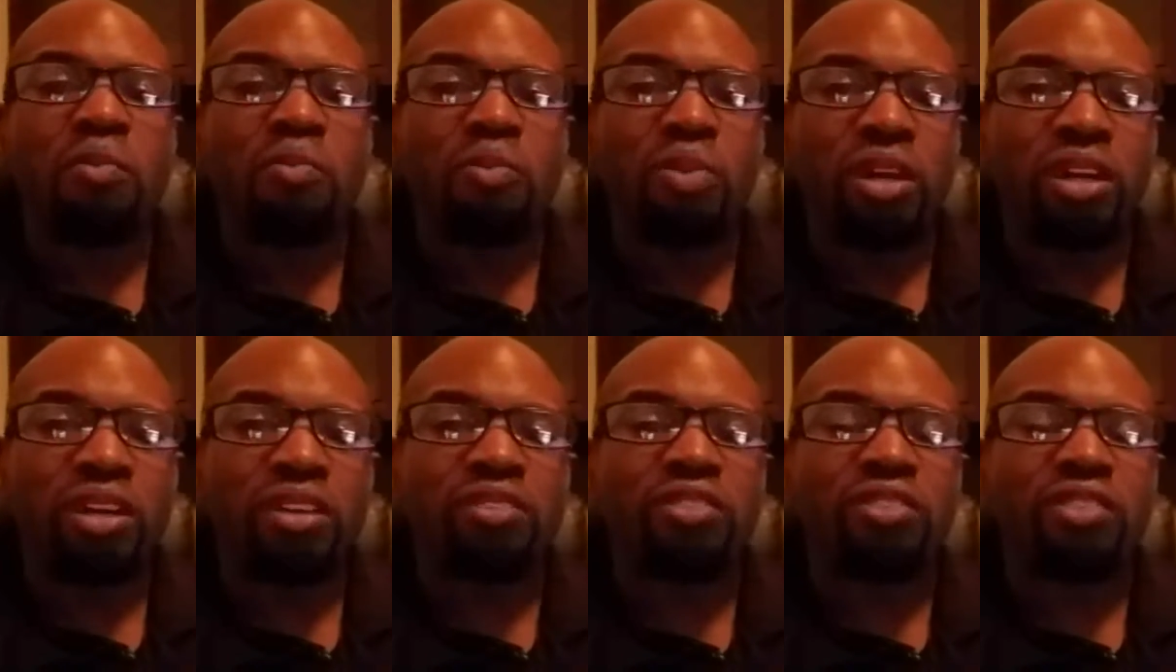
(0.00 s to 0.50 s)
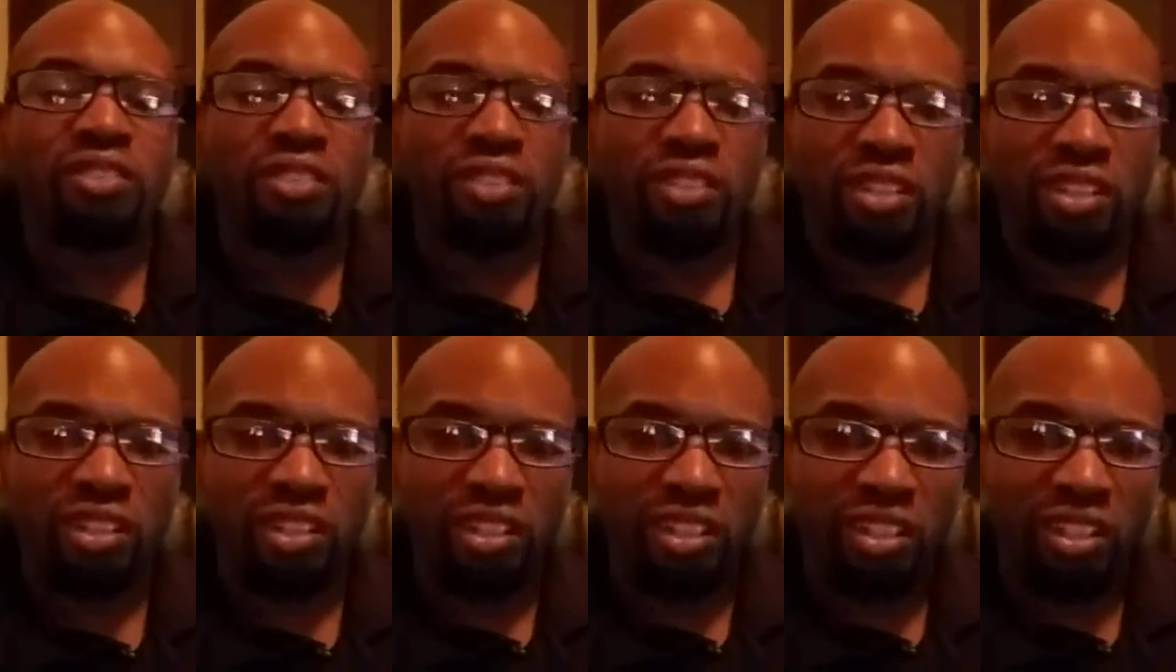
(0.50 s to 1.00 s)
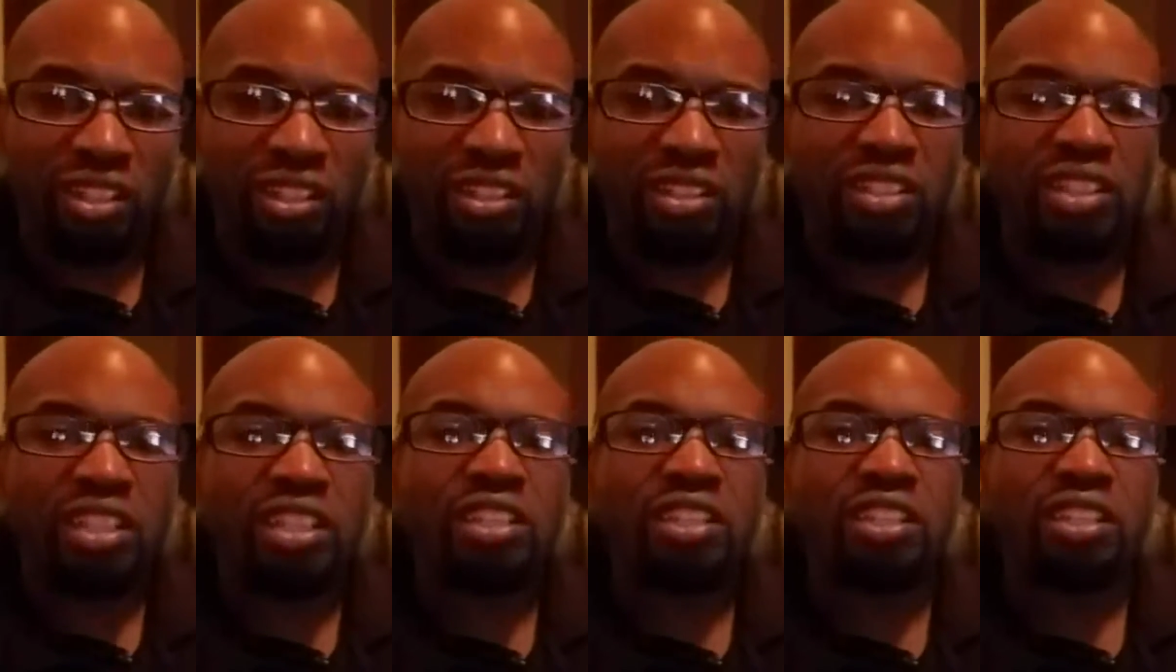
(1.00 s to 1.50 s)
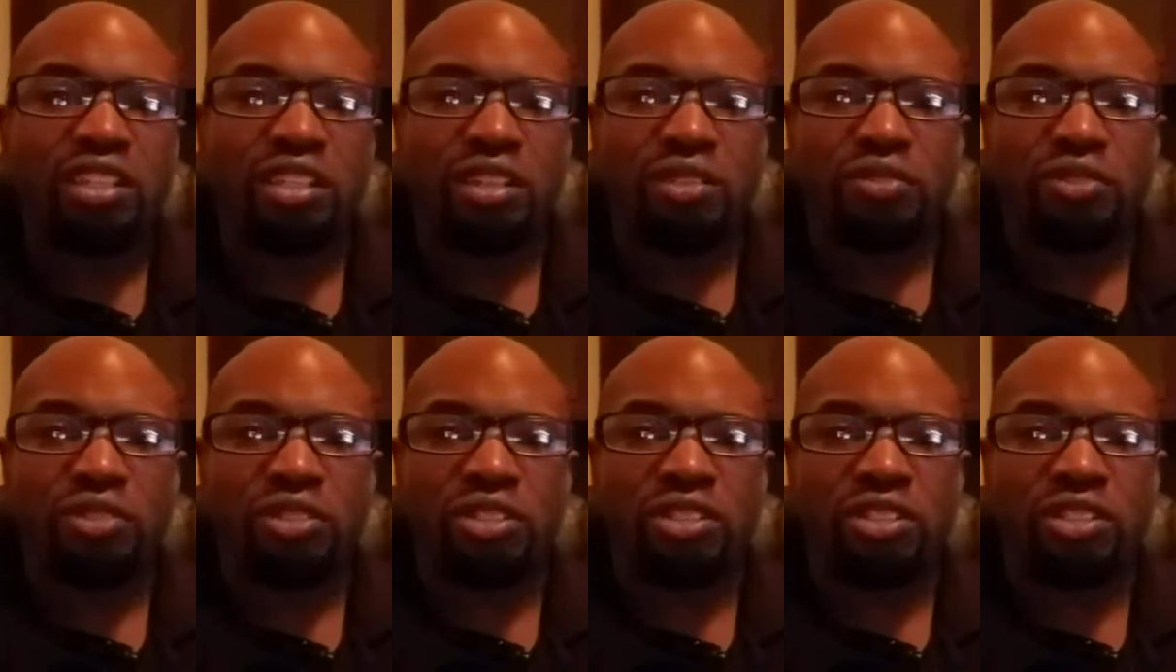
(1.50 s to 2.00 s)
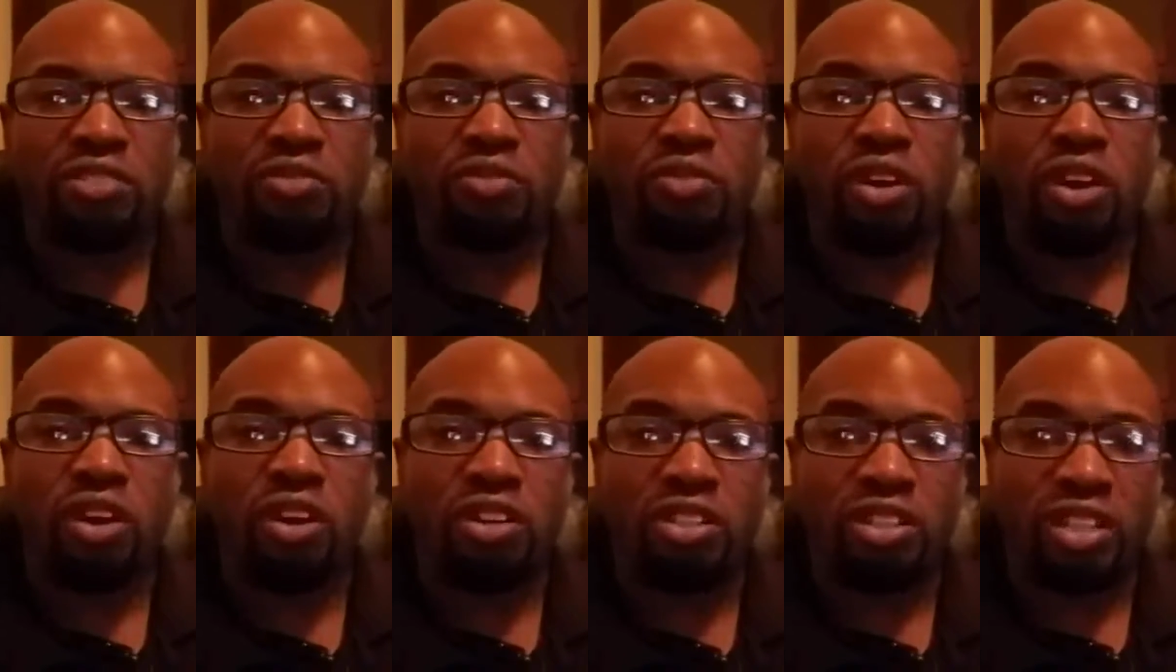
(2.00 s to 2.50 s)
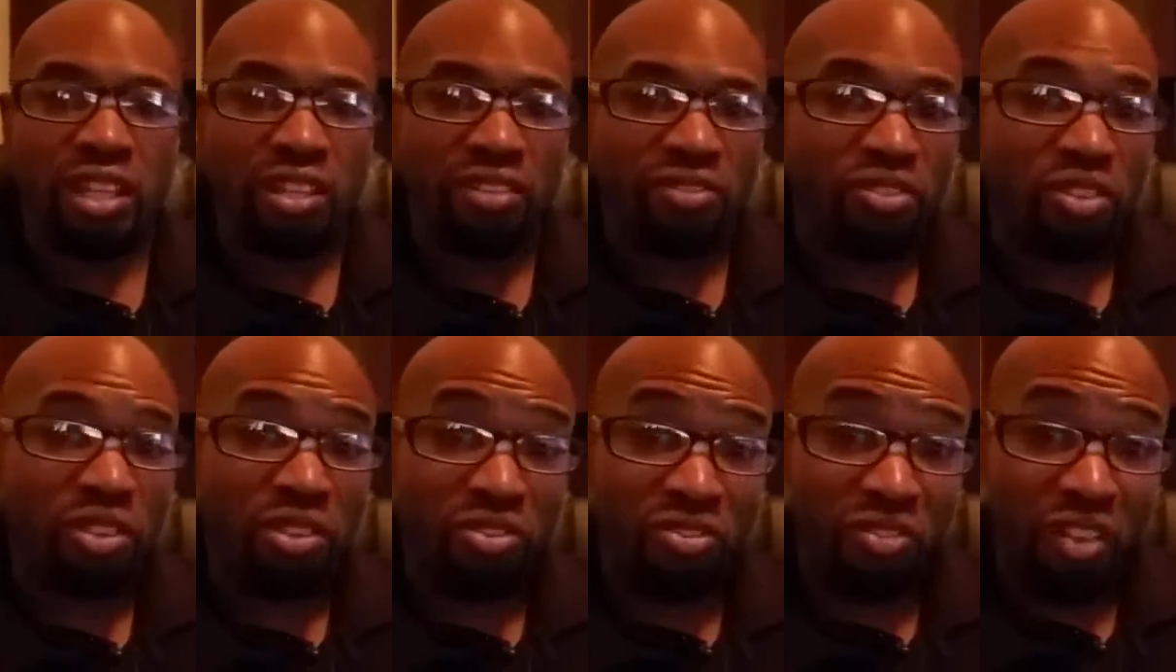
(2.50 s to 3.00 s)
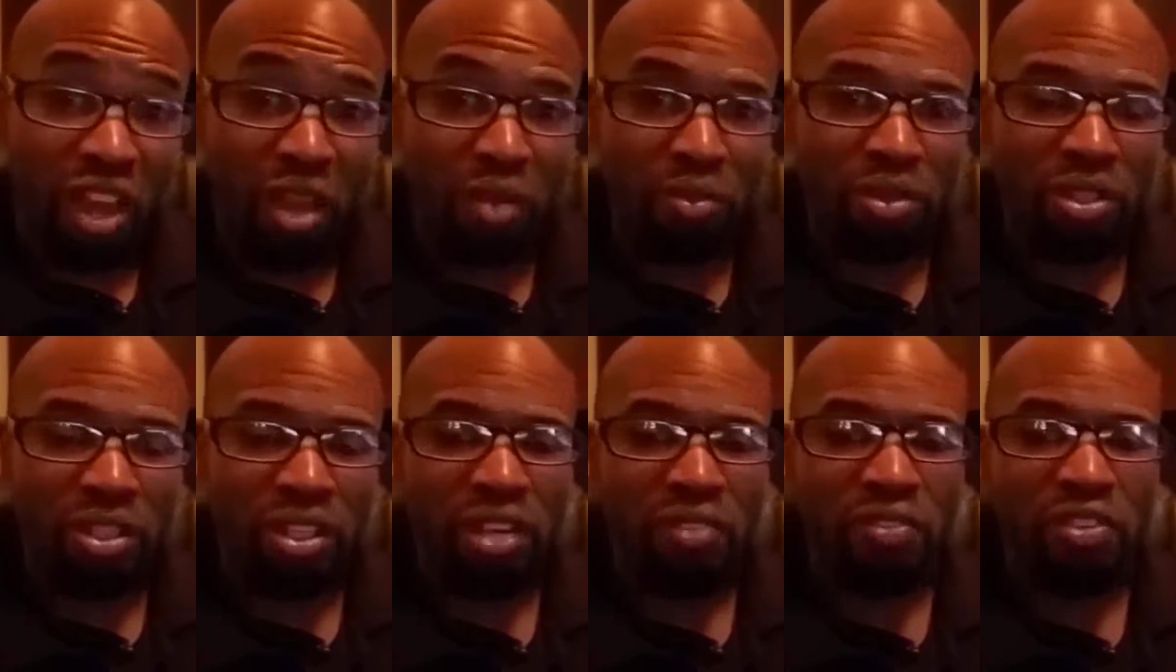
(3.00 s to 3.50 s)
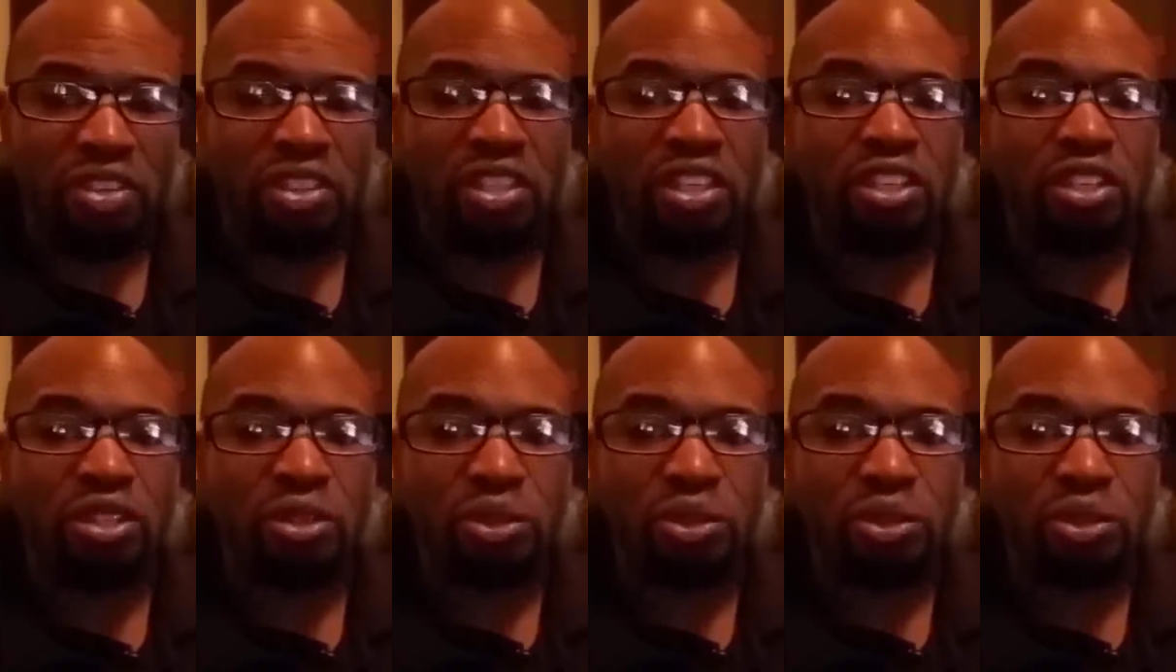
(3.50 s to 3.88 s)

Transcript: but it delivers as far as like for the family and everything.